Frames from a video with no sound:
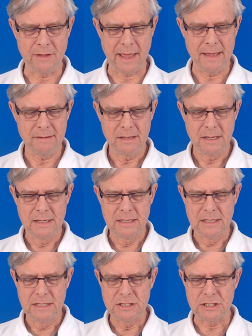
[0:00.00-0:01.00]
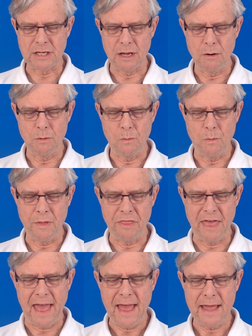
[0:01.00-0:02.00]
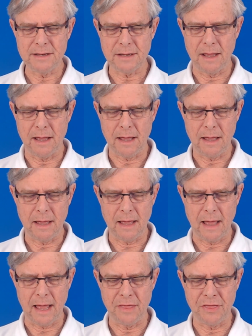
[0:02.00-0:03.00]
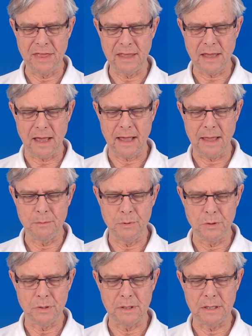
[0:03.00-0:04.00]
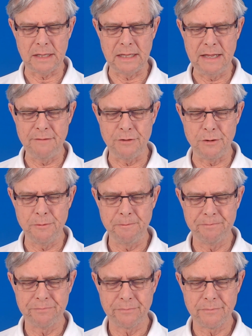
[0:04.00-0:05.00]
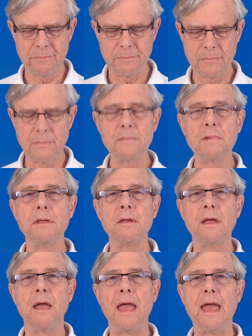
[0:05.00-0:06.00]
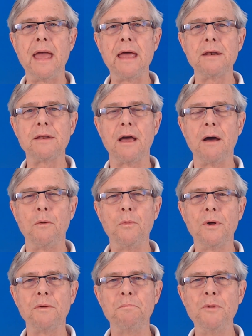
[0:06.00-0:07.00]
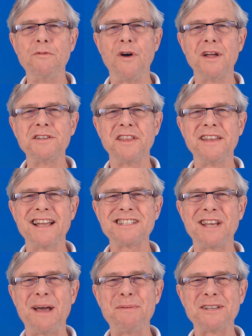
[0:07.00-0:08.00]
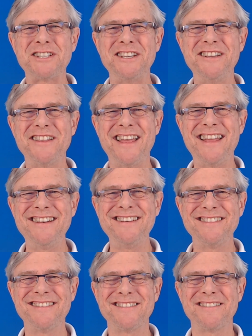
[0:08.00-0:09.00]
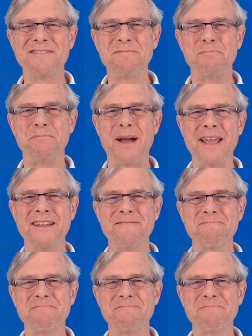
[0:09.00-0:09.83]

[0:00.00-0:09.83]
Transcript: Okay, so with that, I think I will leave you and we'll move on to the next topic. See you then. Bye.